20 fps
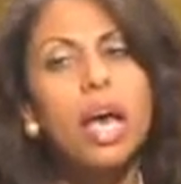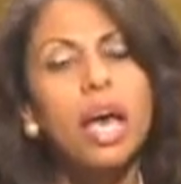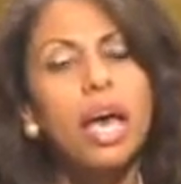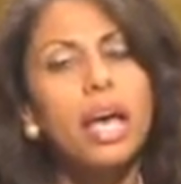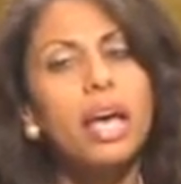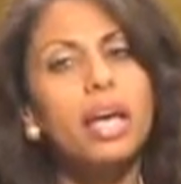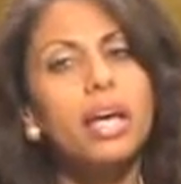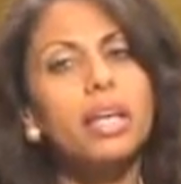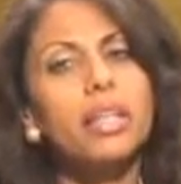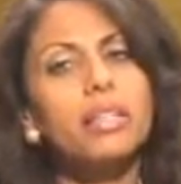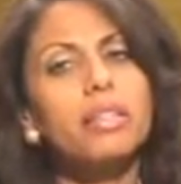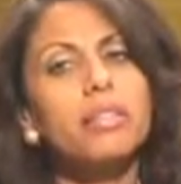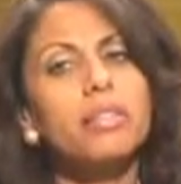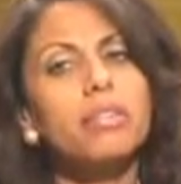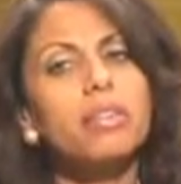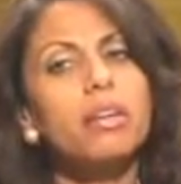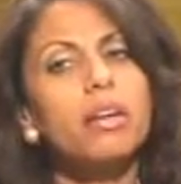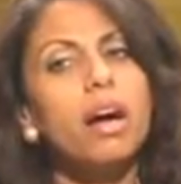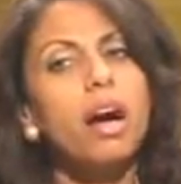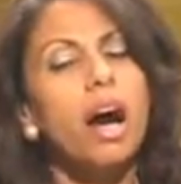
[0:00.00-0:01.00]
And
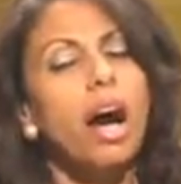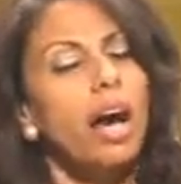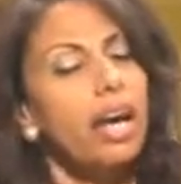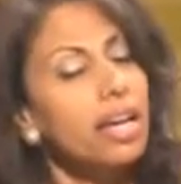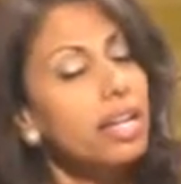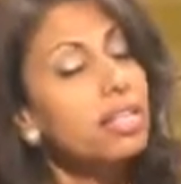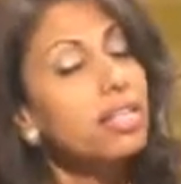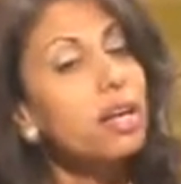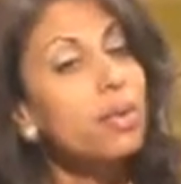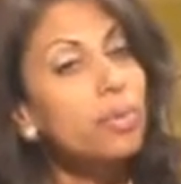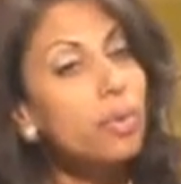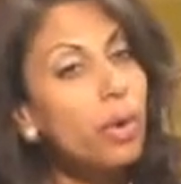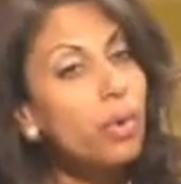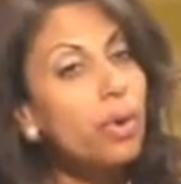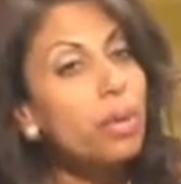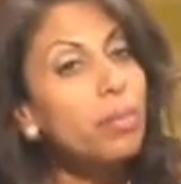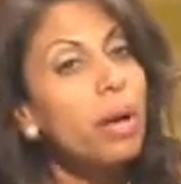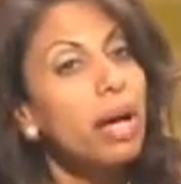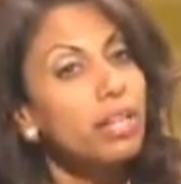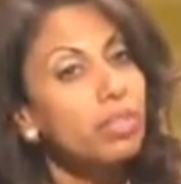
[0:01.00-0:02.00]
I ended up
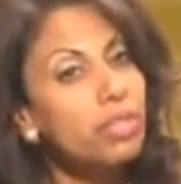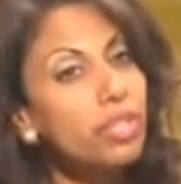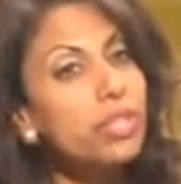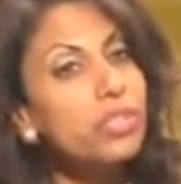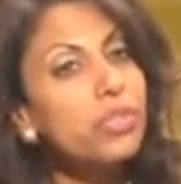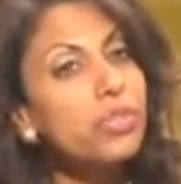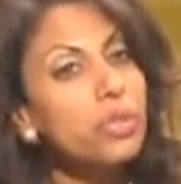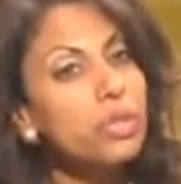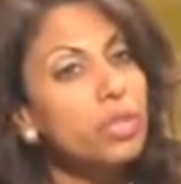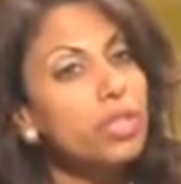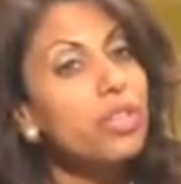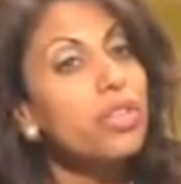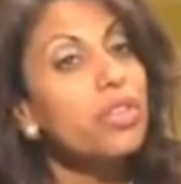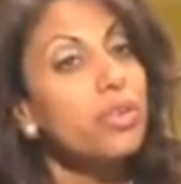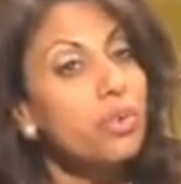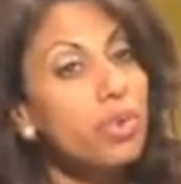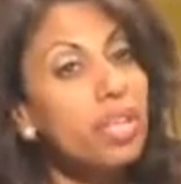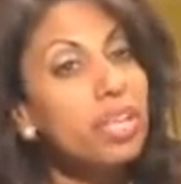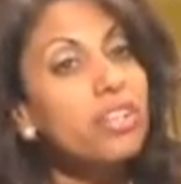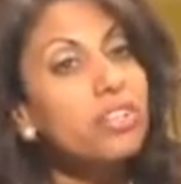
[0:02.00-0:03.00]
going back to Israel
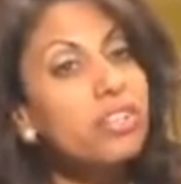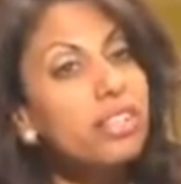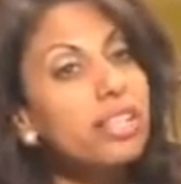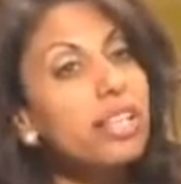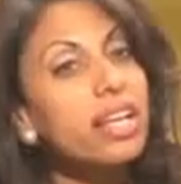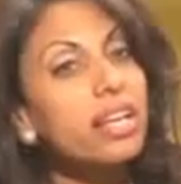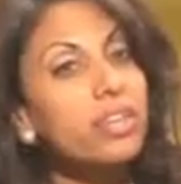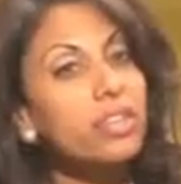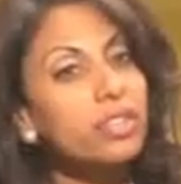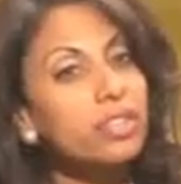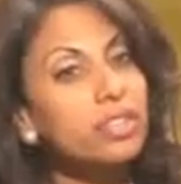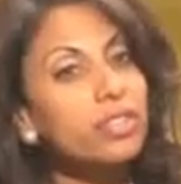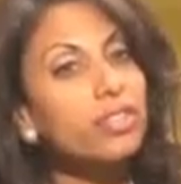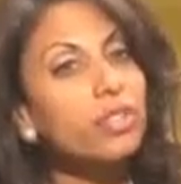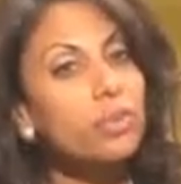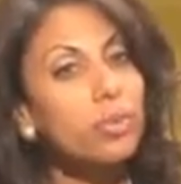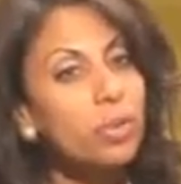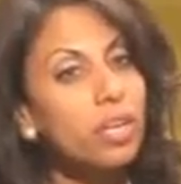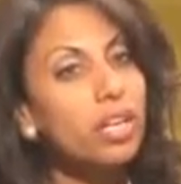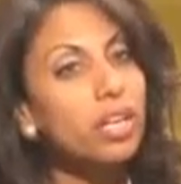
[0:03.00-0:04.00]
3 years later
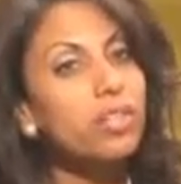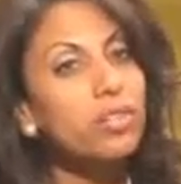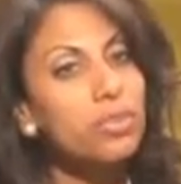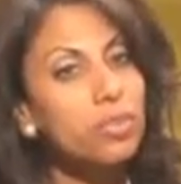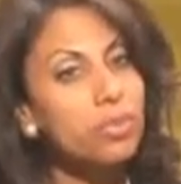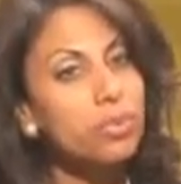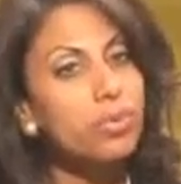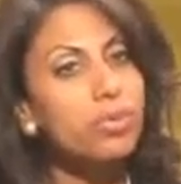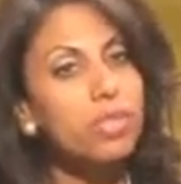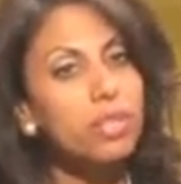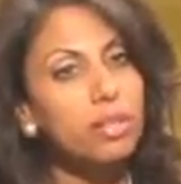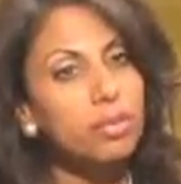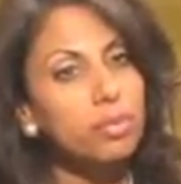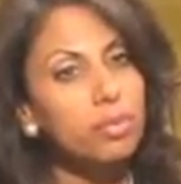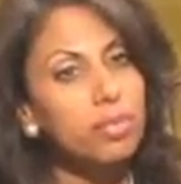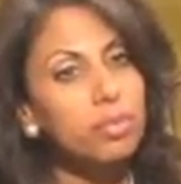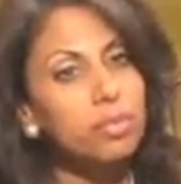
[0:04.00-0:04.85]
to work in Jerusalem.